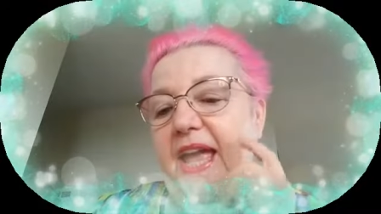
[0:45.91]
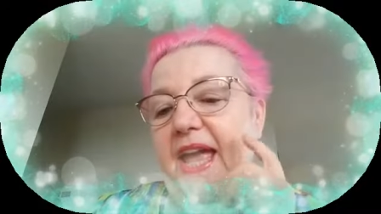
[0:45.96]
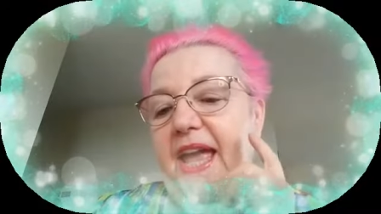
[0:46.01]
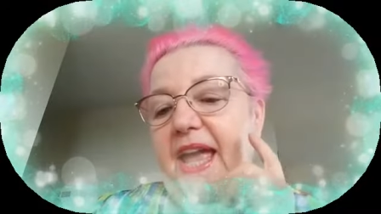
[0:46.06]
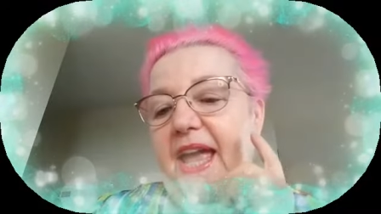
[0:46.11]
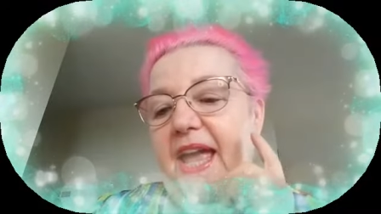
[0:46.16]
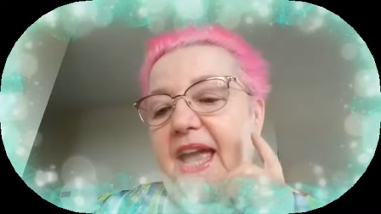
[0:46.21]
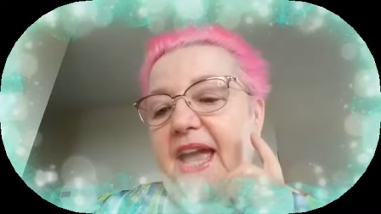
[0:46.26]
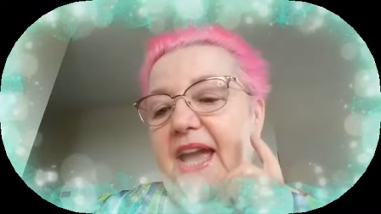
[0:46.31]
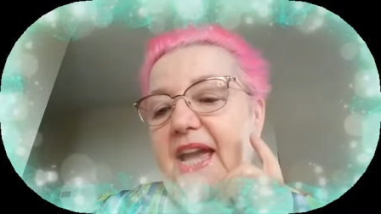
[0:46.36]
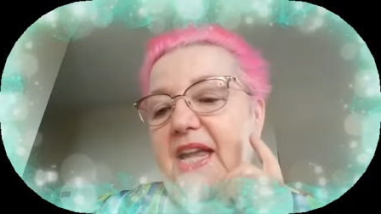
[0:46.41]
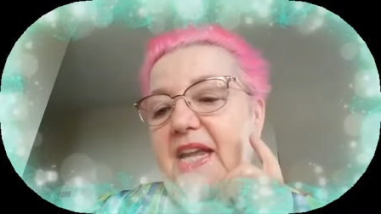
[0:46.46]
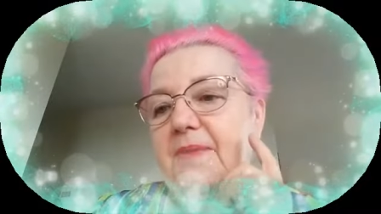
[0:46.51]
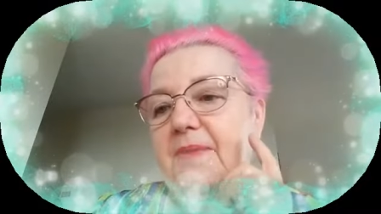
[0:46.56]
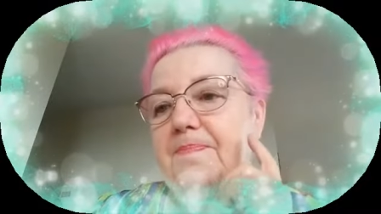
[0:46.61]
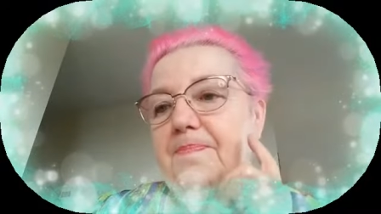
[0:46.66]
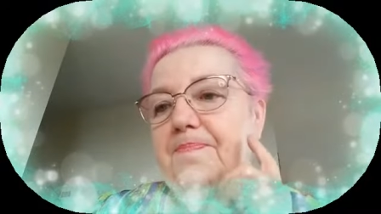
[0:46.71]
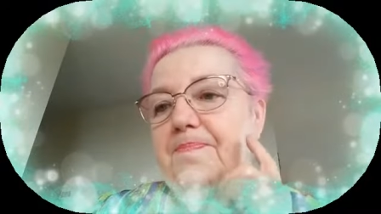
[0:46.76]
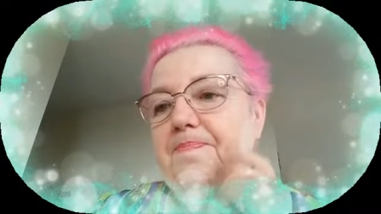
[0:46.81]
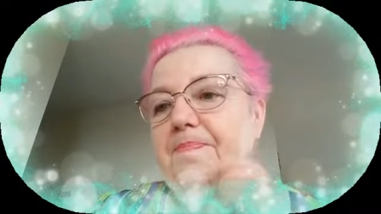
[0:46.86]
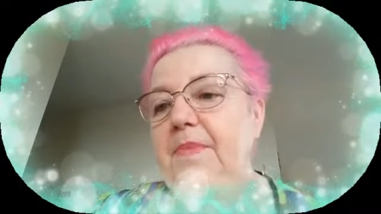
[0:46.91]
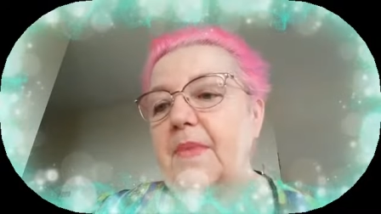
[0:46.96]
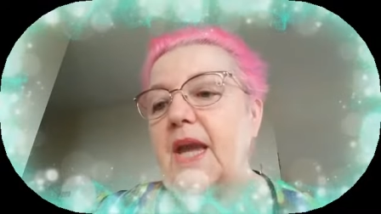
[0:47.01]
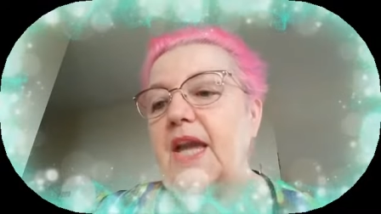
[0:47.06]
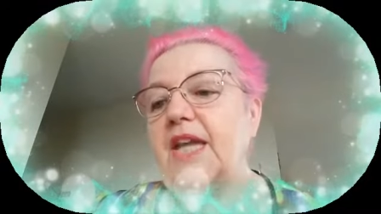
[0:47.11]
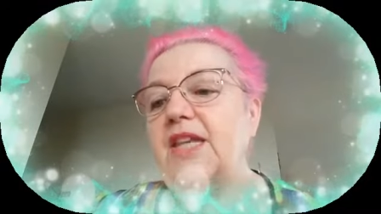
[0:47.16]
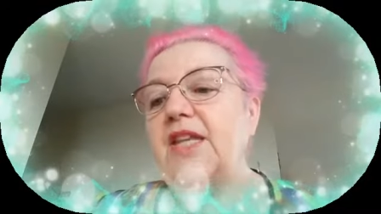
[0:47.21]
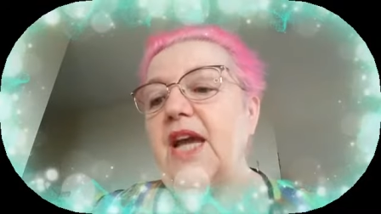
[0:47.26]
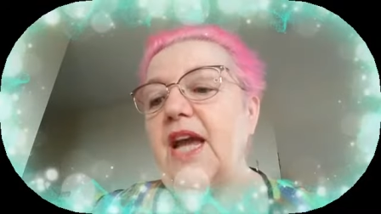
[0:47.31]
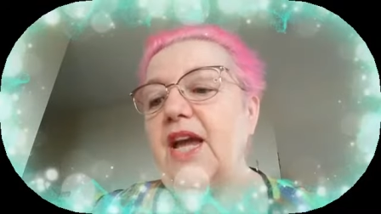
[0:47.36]
And
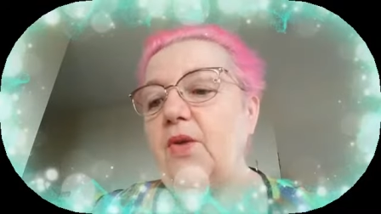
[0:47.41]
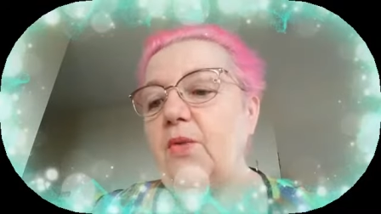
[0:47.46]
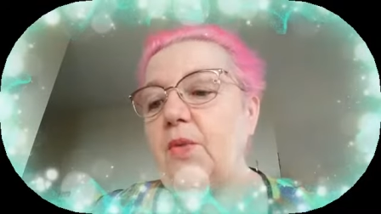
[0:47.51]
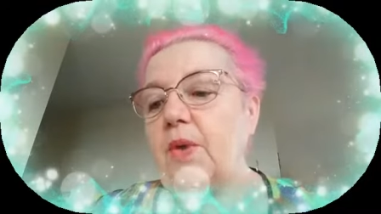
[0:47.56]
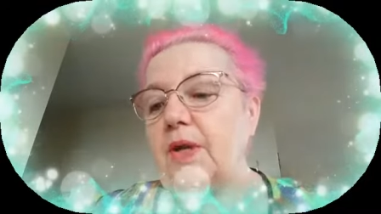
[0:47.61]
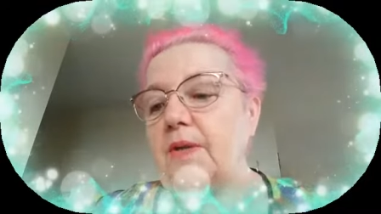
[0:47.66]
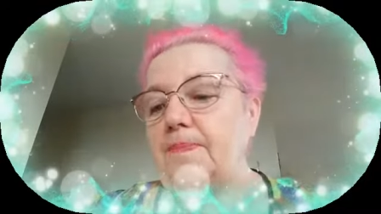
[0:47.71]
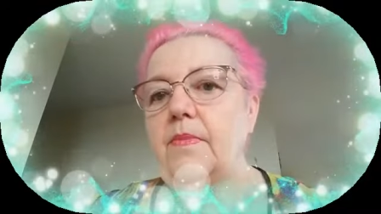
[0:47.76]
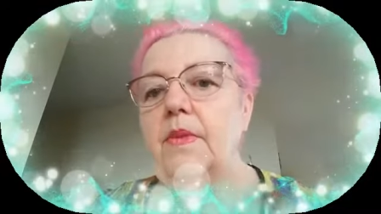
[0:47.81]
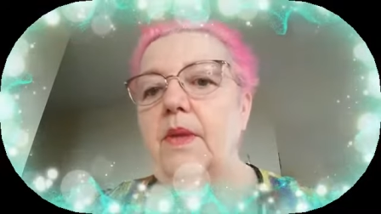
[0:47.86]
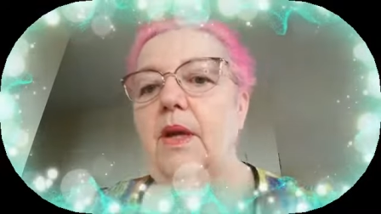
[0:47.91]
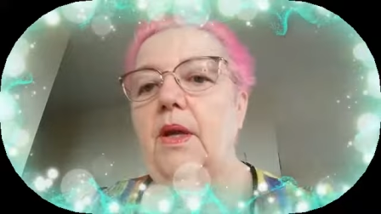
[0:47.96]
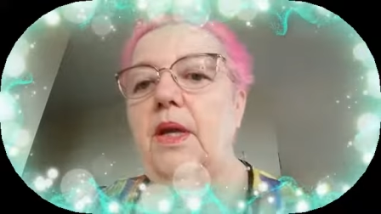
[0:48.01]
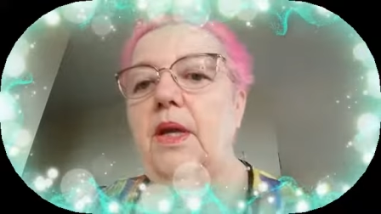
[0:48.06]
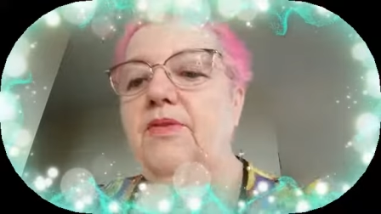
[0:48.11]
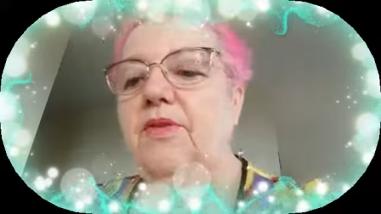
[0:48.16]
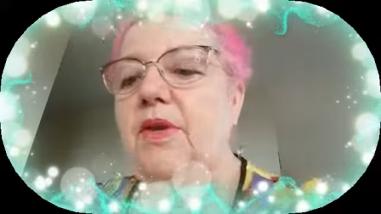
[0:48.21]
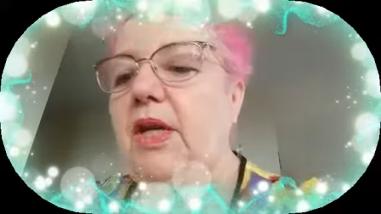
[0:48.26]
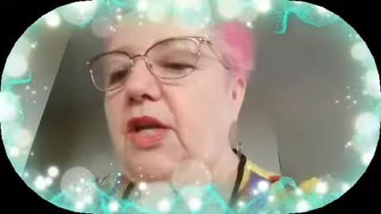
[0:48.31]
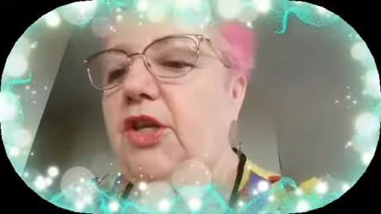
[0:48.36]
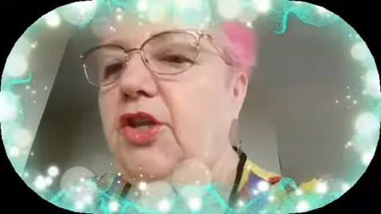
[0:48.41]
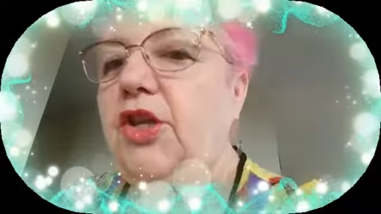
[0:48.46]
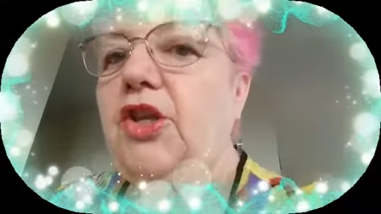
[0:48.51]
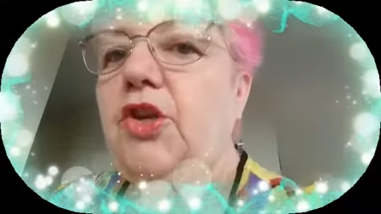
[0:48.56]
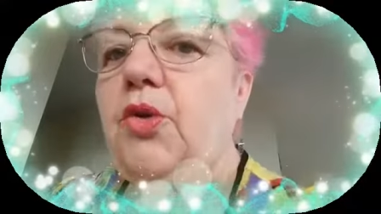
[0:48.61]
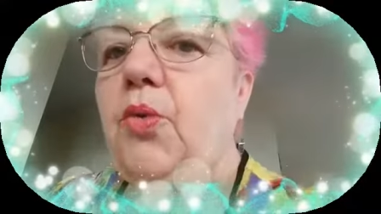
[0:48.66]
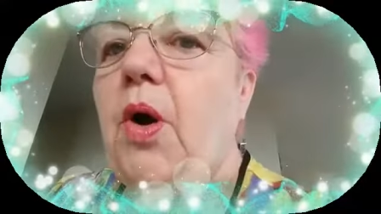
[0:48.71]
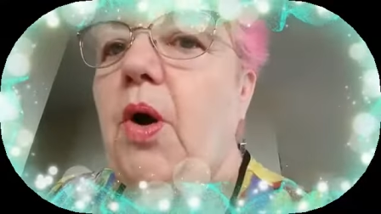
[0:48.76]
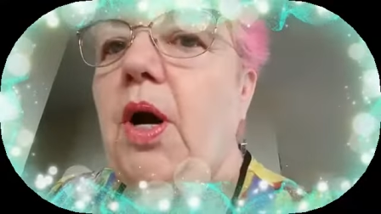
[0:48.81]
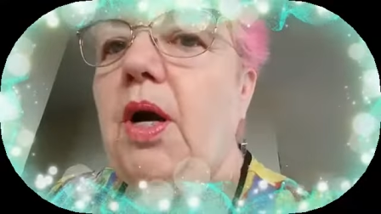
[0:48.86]
I tell you what, as I
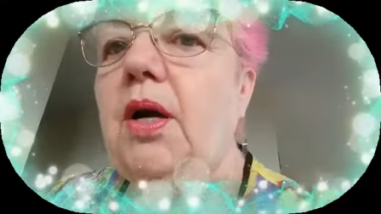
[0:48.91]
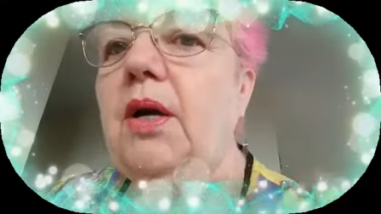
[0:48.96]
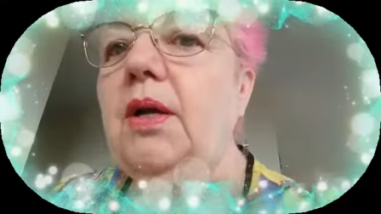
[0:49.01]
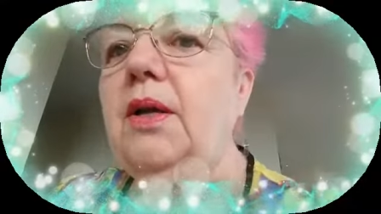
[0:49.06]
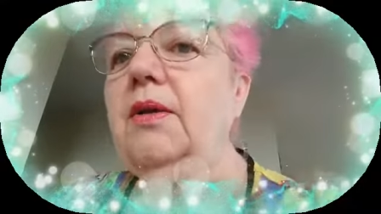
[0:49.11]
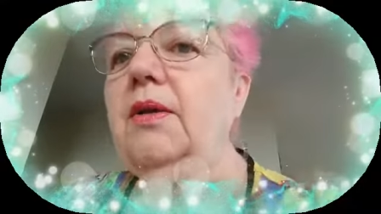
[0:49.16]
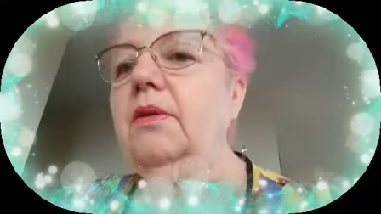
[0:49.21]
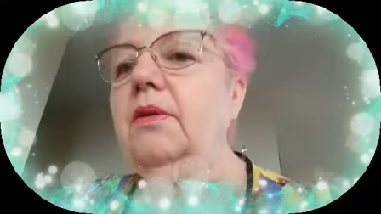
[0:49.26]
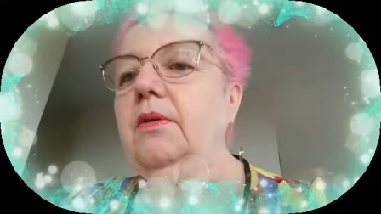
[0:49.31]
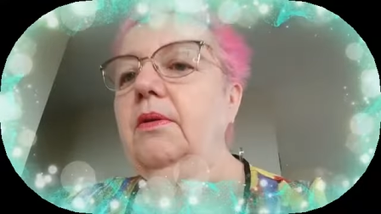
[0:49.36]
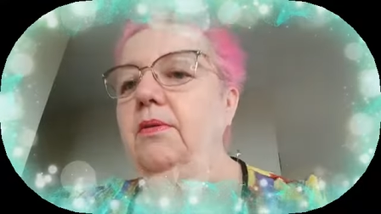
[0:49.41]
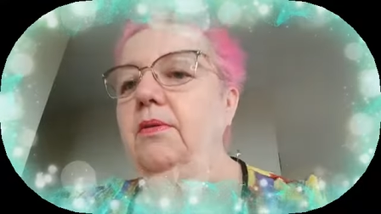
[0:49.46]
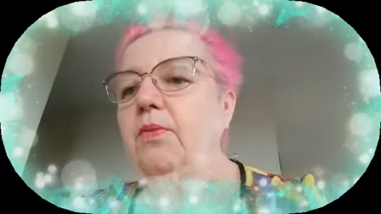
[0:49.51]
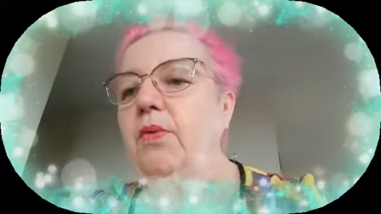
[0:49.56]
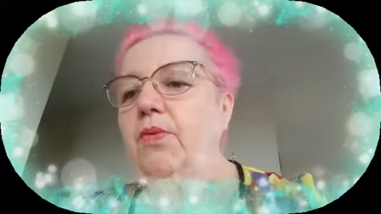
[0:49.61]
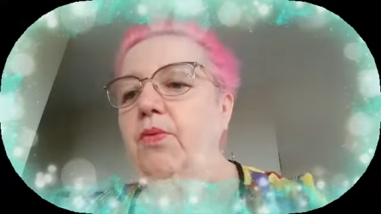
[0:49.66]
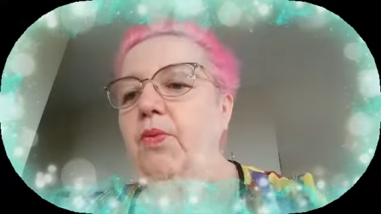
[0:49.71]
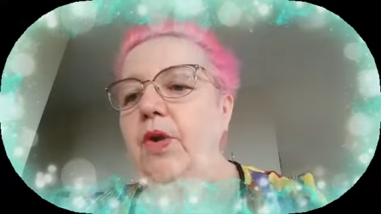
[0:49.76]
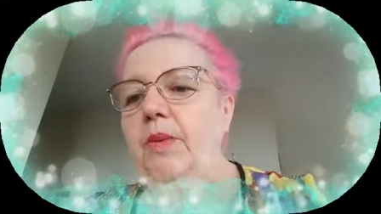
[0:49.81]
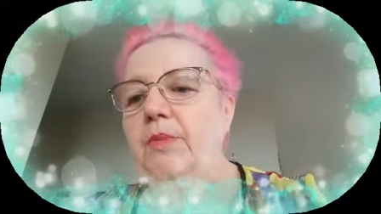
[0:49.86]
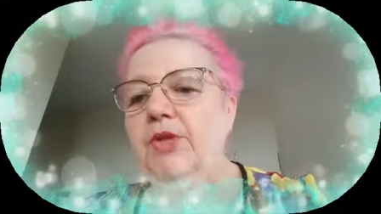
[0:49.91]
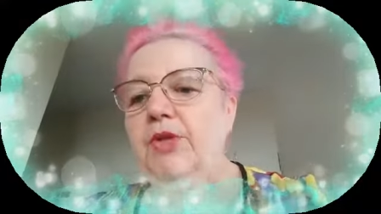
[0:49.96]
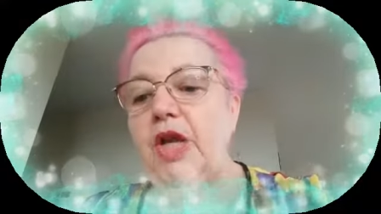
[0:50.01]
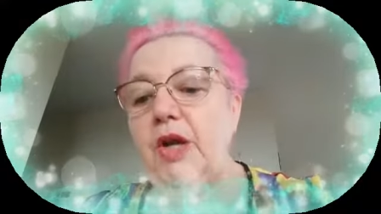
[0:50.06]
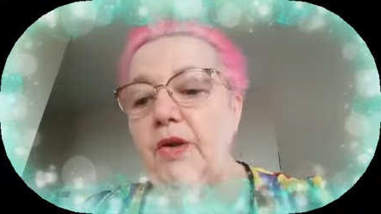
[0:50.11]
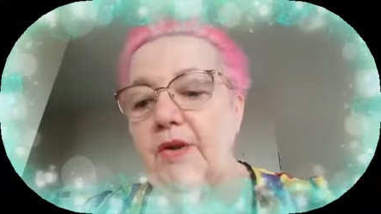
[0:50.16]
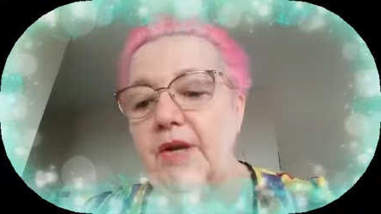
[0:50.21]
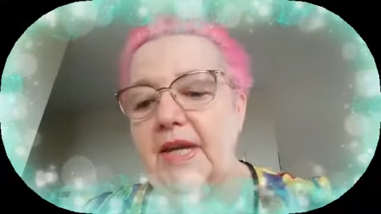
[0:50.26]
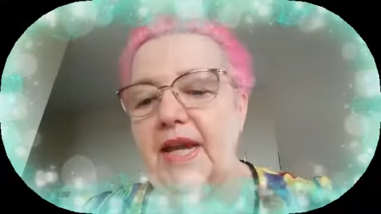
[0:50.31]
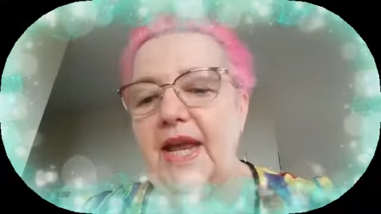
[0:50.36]
continue on what I'm
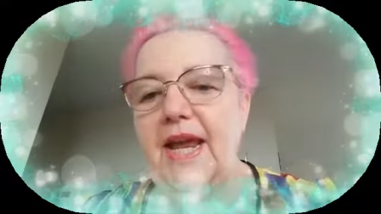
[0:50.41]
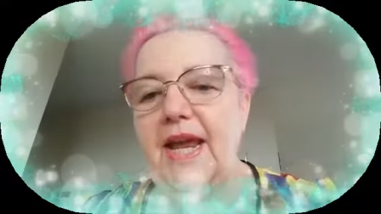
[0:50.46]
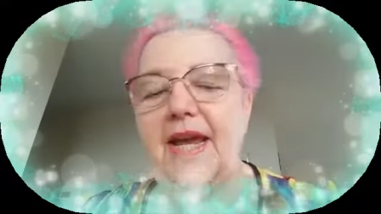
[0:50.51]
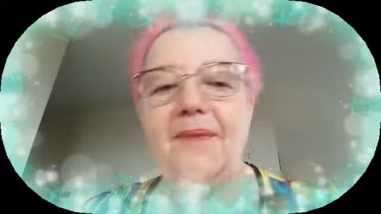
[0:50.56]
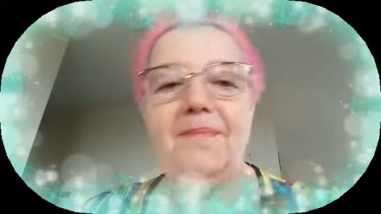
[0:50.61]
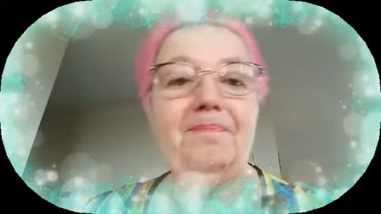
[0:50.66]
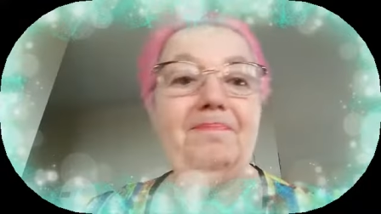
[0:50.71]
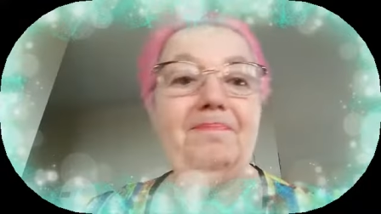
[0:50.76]
sharing today,